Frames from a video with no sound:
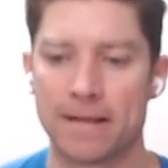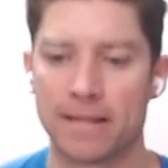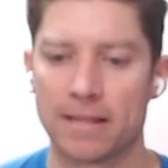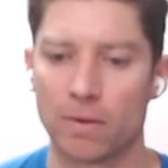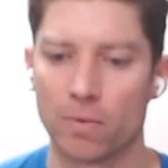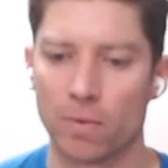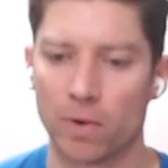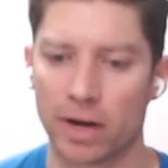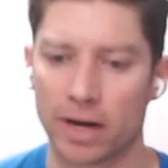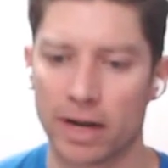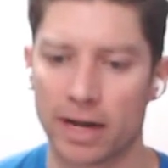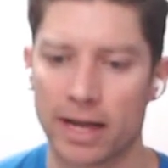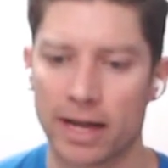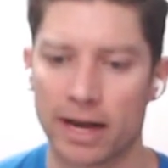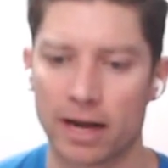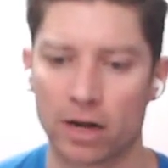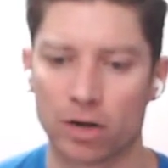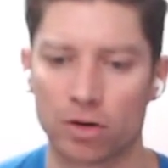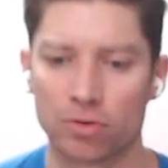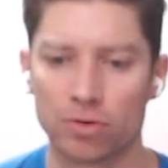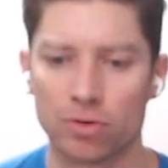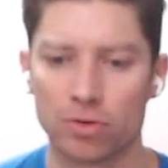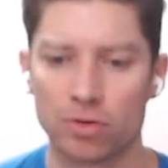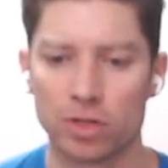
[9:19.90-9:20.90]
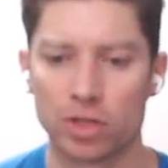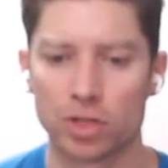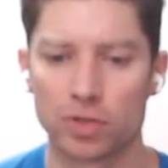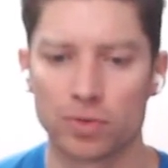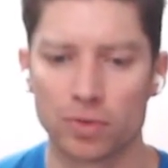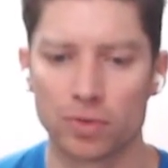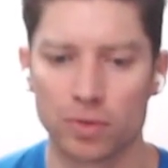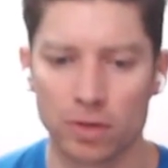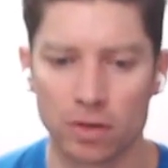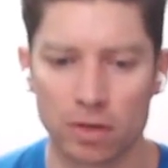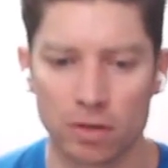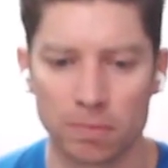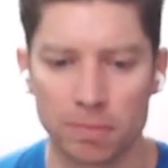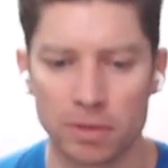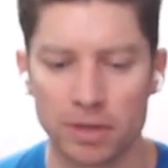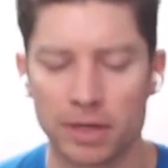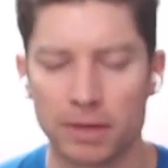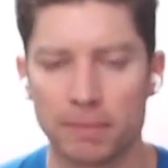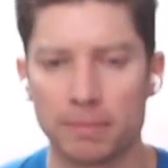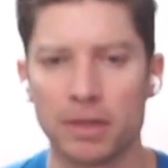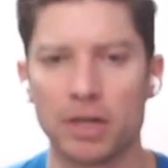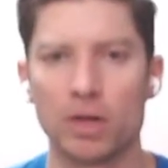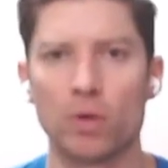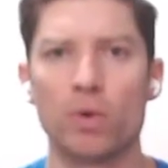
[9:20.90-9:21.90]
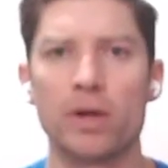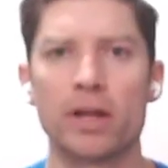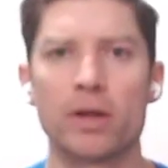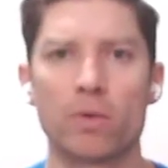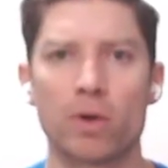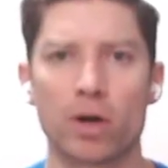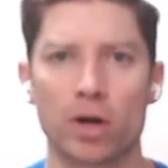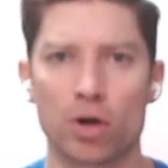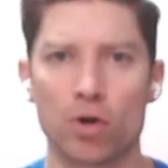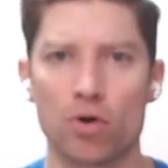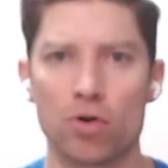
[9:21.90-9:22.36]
And then we're going to kind of cruise for a little bit a week.